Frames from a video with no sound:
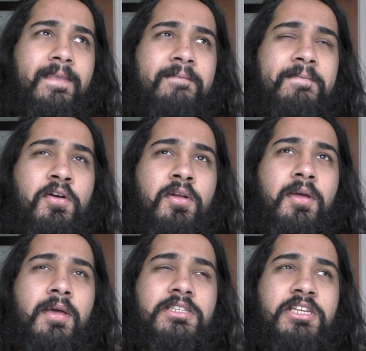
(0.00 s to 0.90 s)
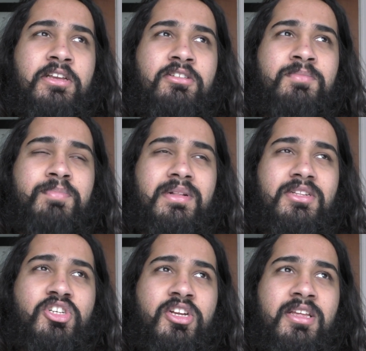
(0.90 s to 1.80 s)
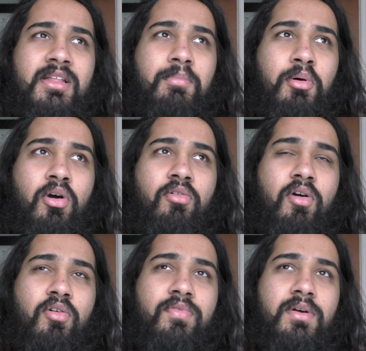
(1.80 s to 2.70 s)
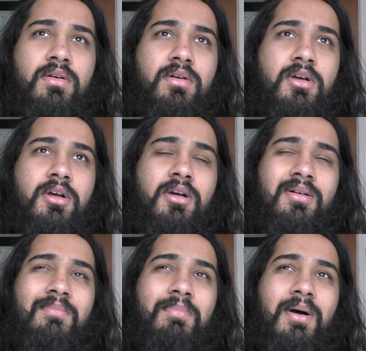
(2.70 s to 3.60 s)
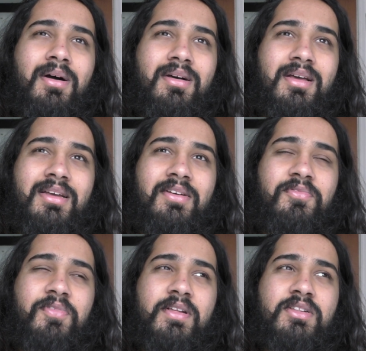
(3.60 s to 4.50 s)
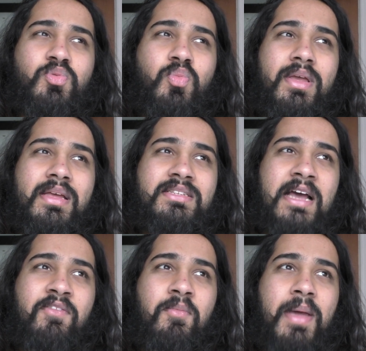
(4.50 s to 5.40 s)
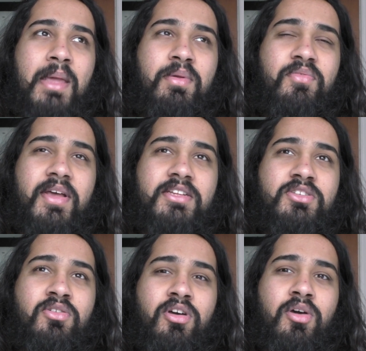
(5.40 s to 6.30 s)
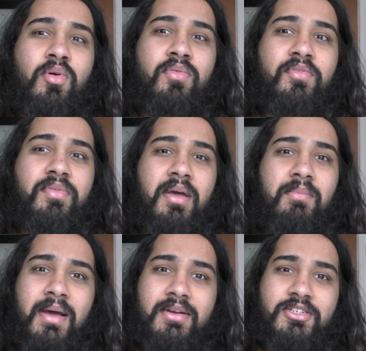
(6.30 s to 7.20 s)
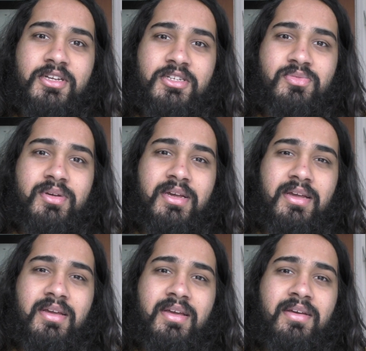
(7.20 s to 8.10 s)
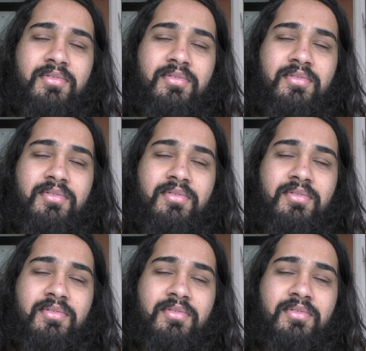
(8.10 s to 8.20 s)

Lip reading: If they're gonna continue to build Ginny, they'll put her over, but it feels weird to have a babyface not go over in that match next week